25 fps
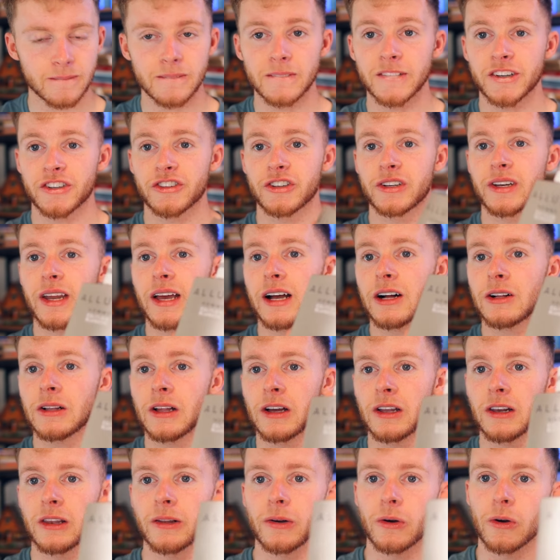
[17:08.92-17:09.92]
Chanel
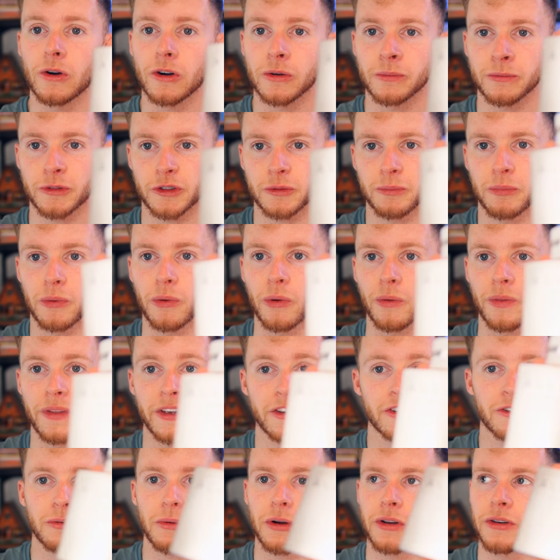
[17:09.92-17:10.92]
Allure Homme Sport.
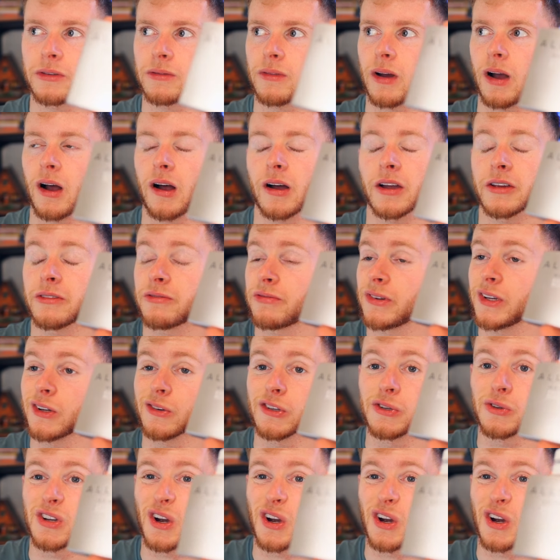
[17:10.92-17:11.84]
This one, I feel you